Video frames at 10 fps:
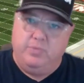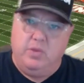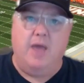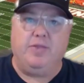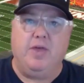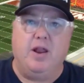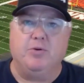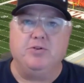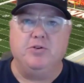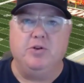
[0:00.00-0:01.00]
at that
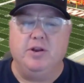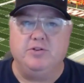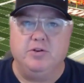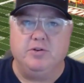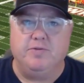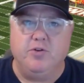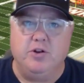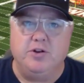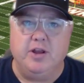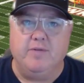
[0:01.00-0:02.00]
opportunity for you
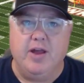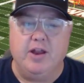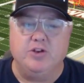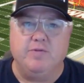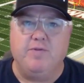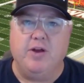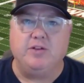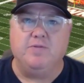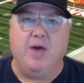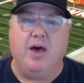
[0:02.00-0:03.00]
to take advantage of and find
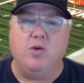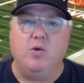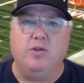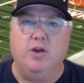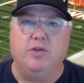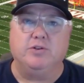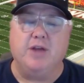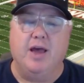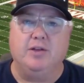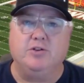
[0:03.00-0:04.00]
some value on the other
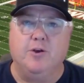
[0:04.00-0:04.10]
side.